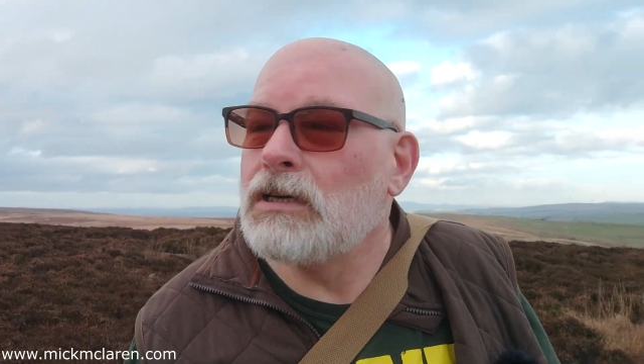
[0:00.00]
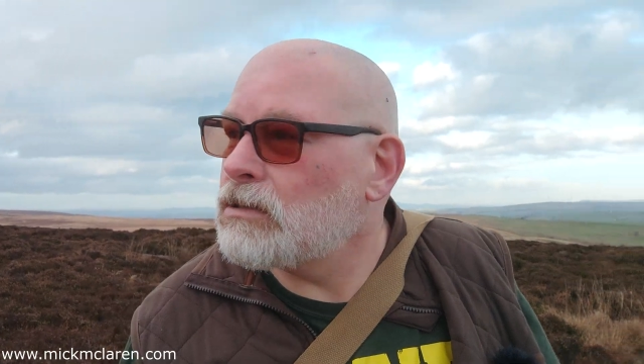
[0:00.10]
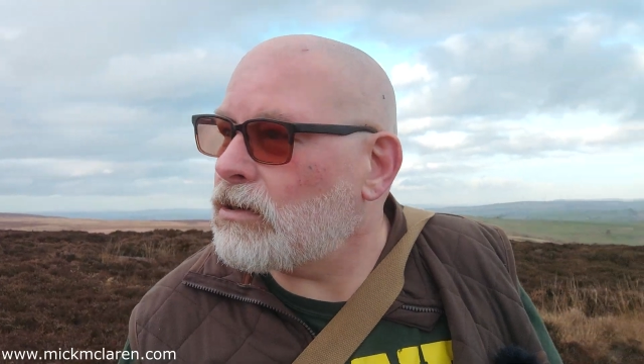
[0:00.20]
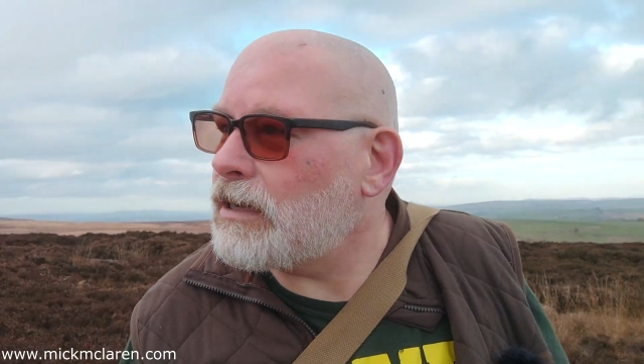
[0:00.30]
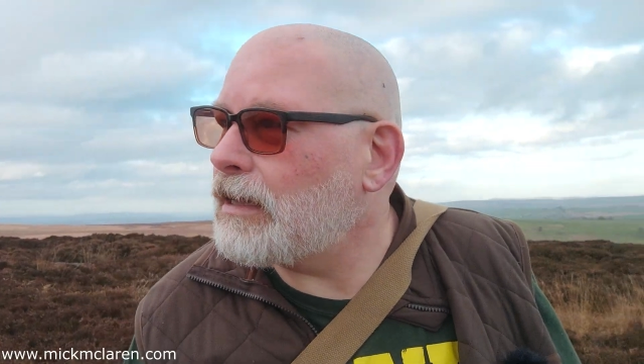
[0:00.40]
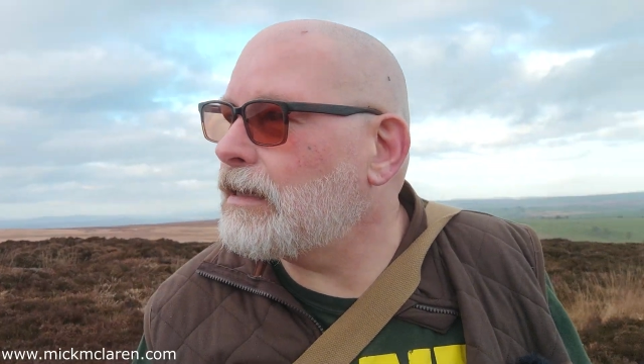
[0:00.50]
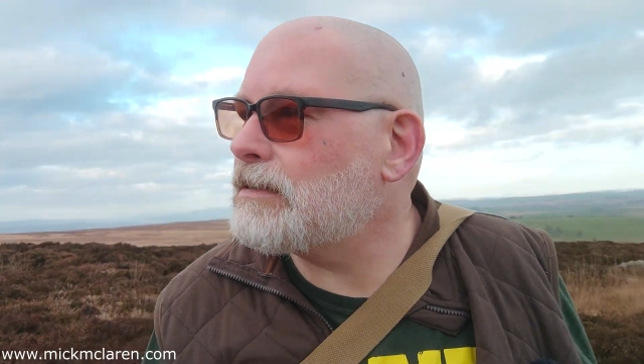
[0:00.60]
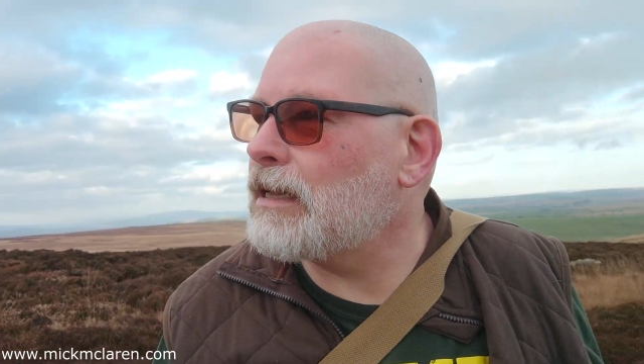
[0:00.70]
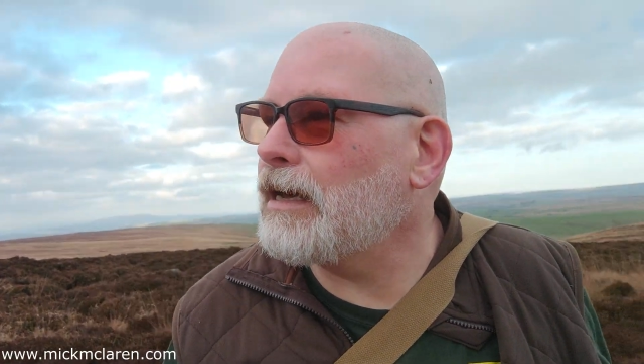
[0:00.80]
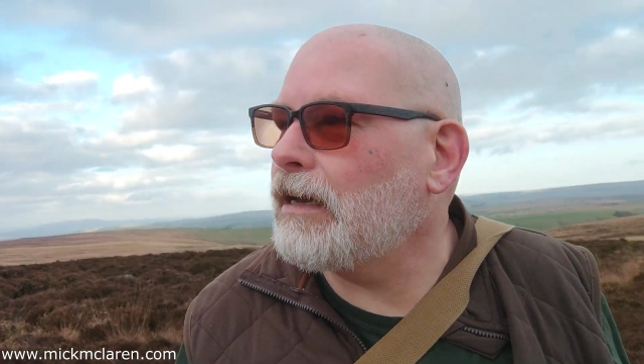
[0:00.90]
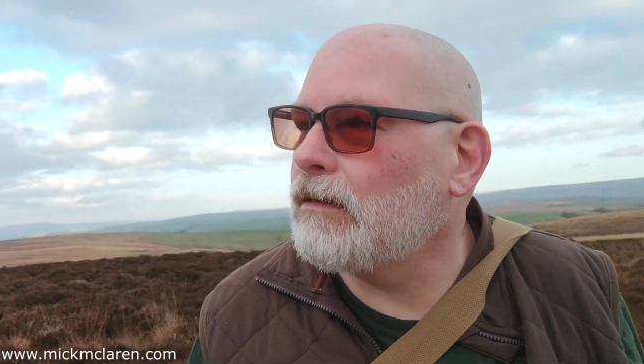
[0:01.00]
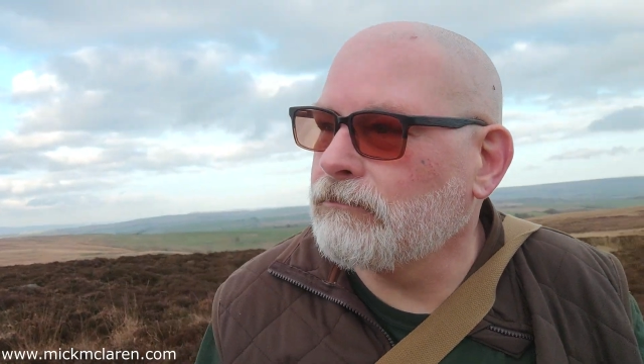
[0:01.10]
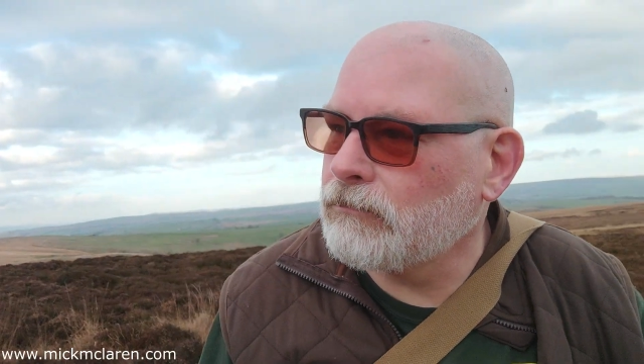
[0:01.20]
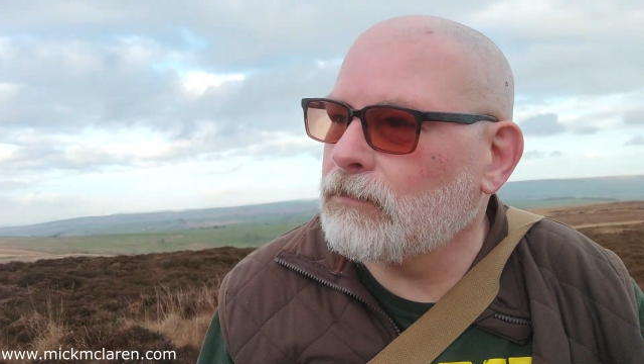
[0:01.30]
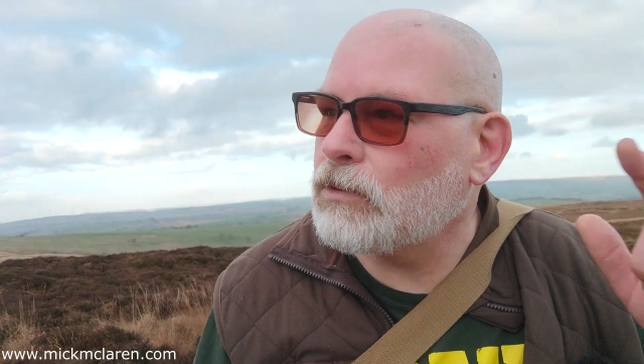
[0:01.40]
So yeah, this layer
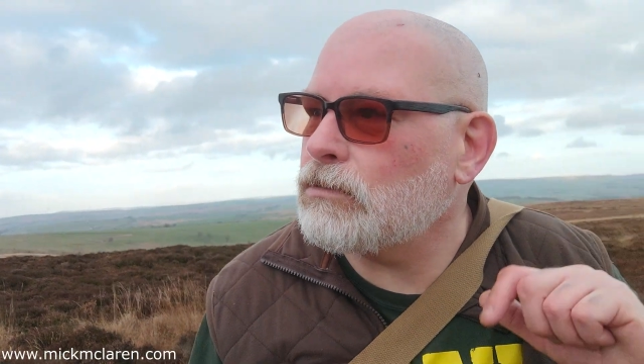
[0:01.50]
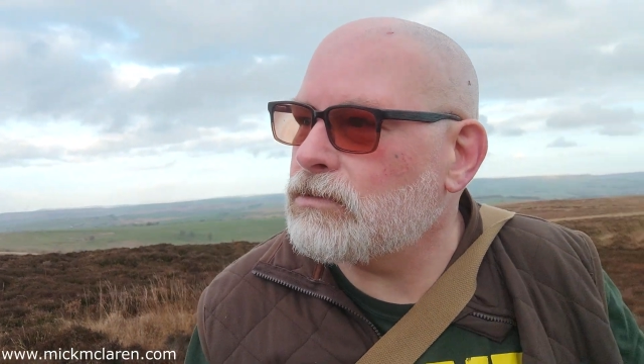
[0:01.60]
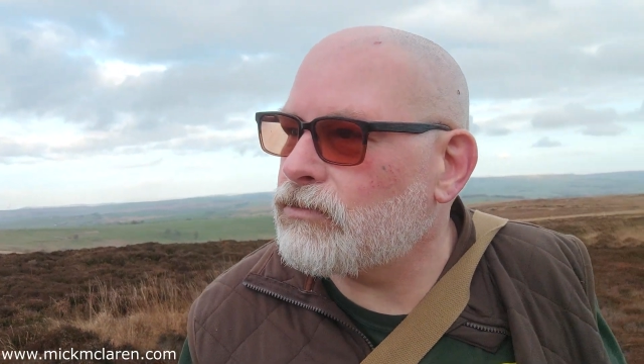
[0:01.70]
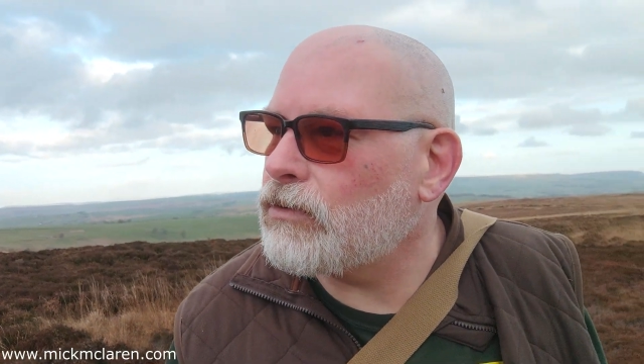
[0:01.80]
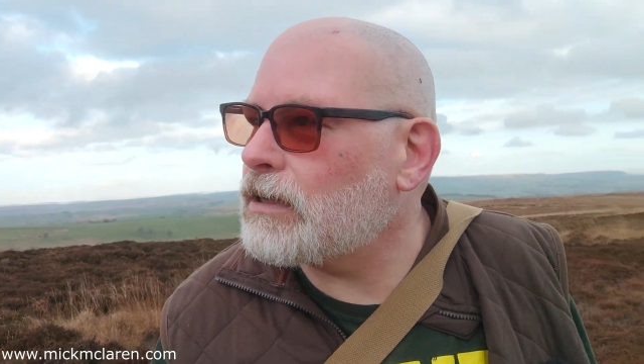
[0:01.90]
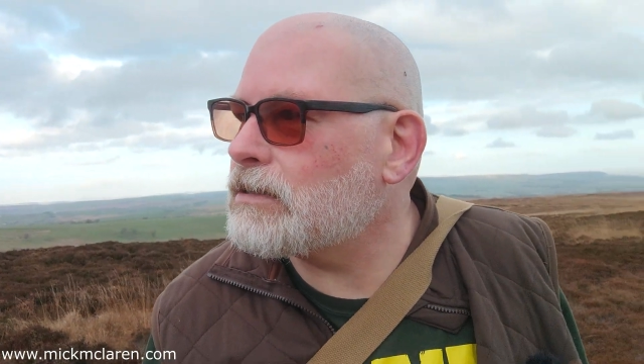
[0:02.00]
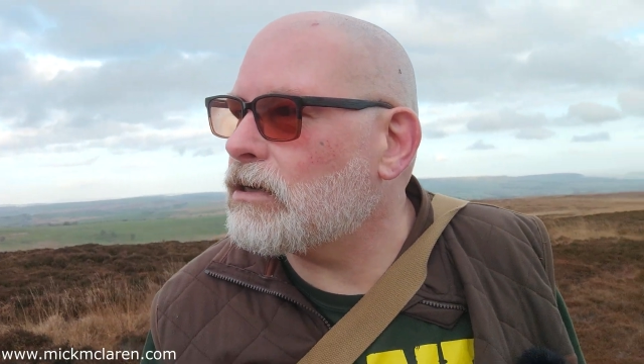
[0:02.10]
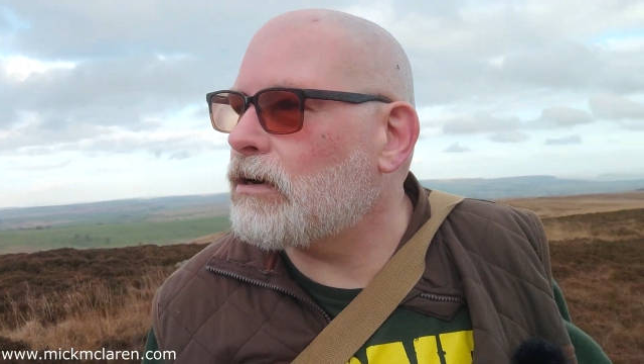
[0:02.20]
comes through this